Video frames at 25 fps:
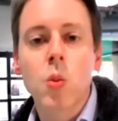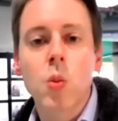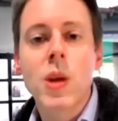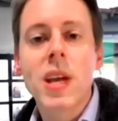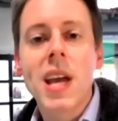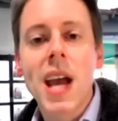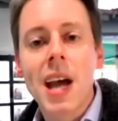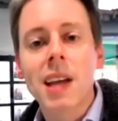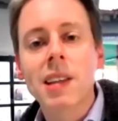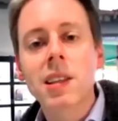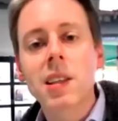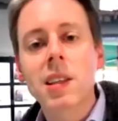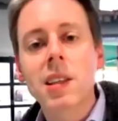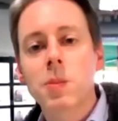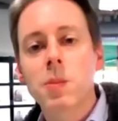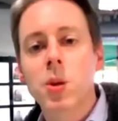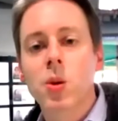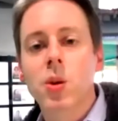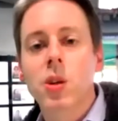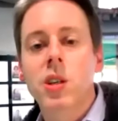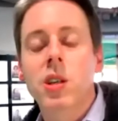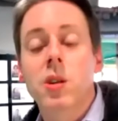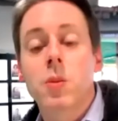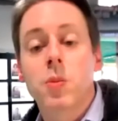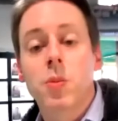we had the
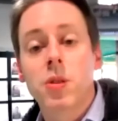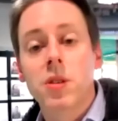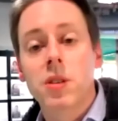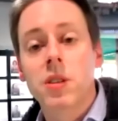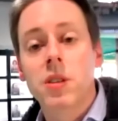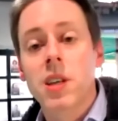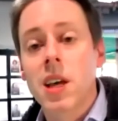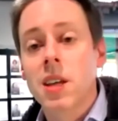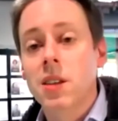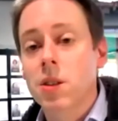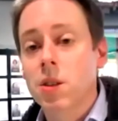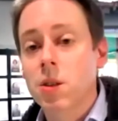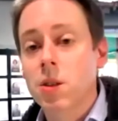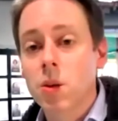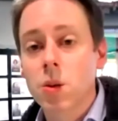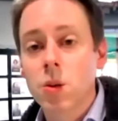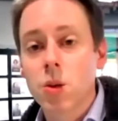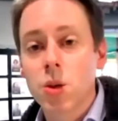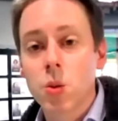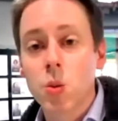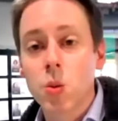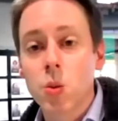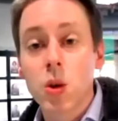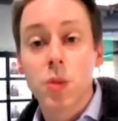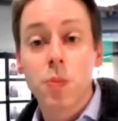ability to present the
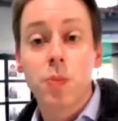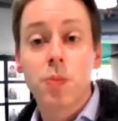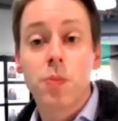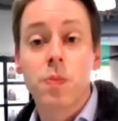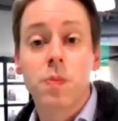user with